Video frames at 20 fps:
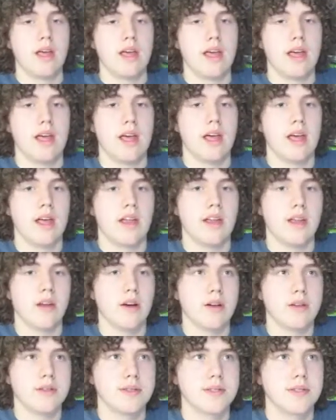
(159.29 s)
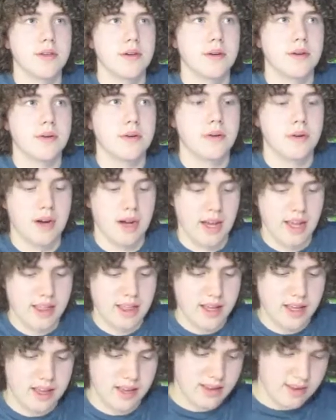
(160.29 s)
And also, I
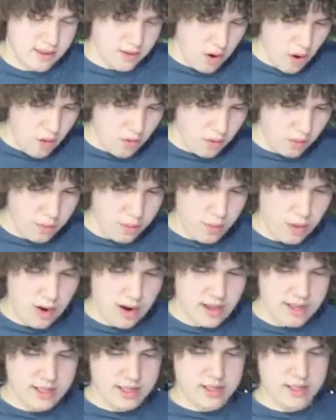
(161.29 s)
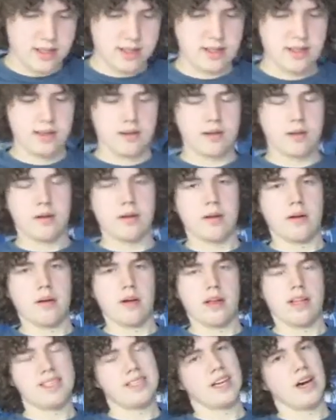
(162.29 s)
think it's overpriced.
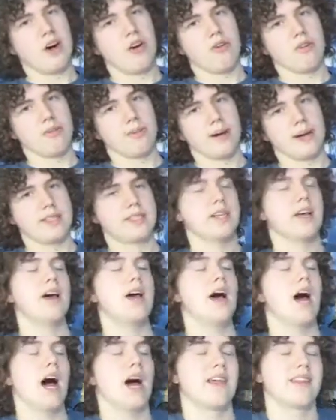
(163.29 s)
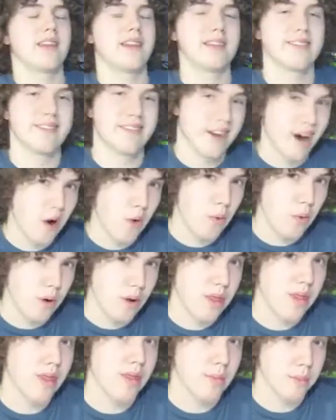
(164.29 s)
It's not overpriced. I think it's not
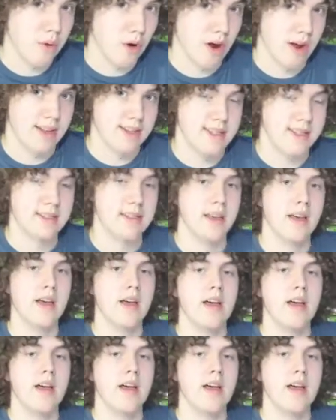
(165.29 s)
worth the price.